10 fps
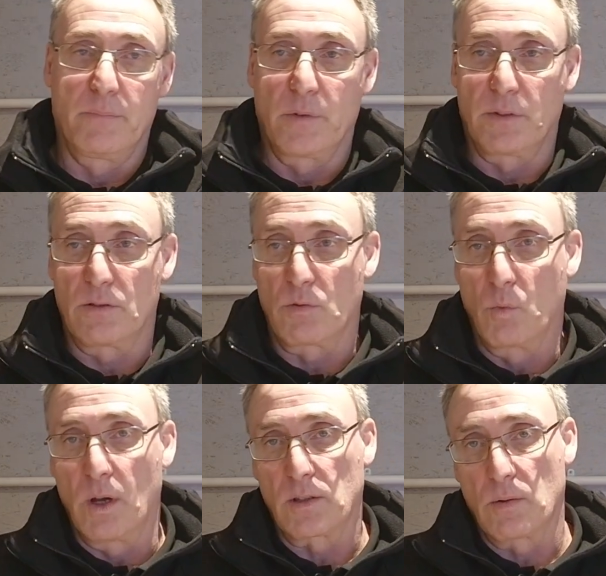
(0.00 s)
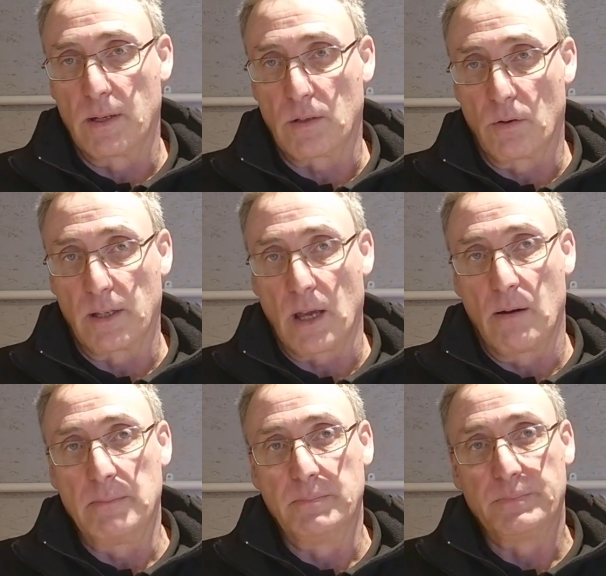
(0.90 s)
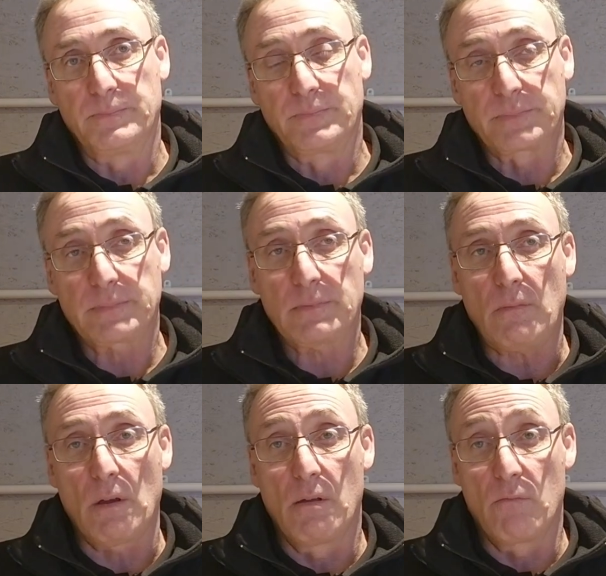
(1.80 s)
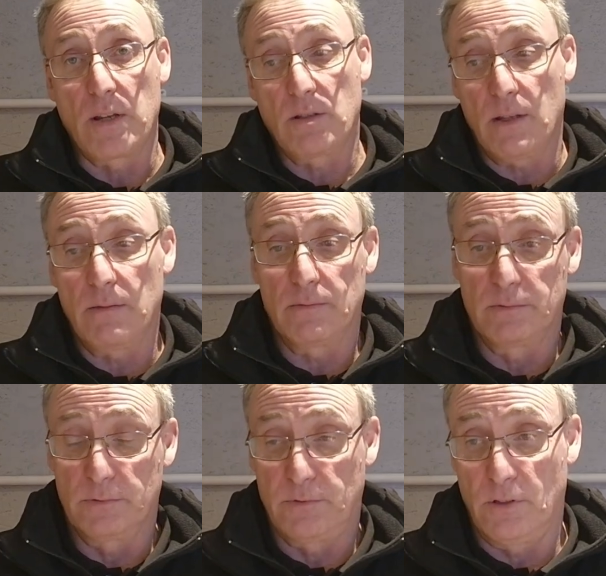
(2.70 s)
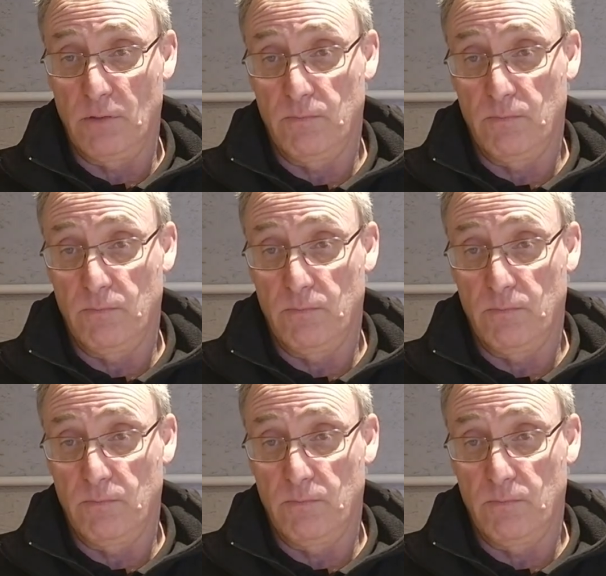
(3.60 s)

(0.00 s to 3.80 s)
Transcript: I did some work to it, got it going, and raced it for